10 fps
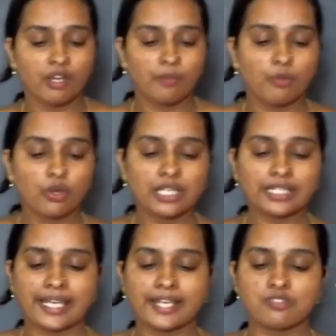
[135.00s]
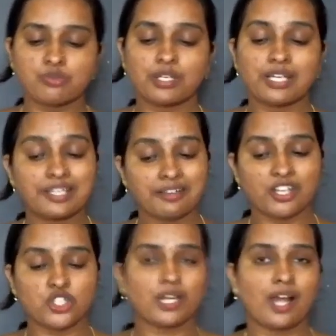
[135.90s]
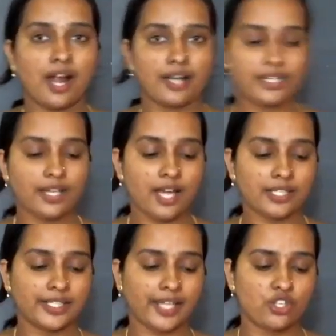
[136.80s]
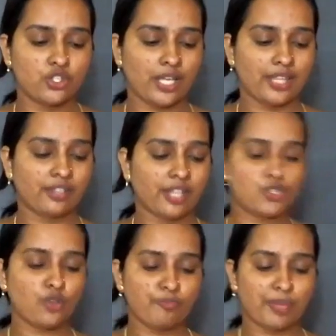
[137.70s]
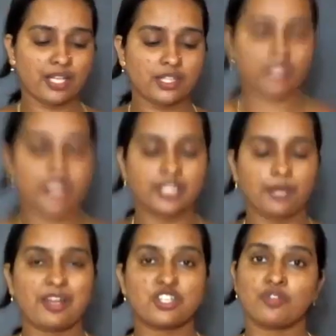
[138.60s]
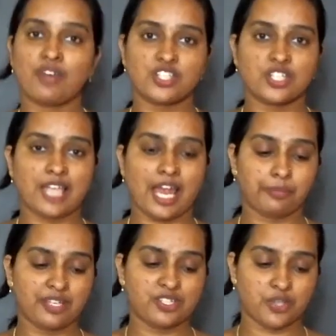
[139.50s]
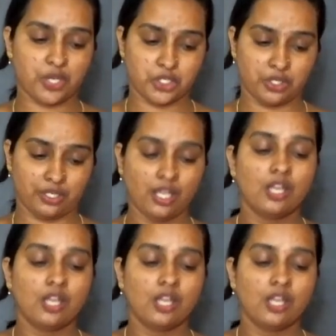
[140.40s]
Mughal kings to the literature, art and architecture, and the rise of Maratha kingdom and Shivaji's administration.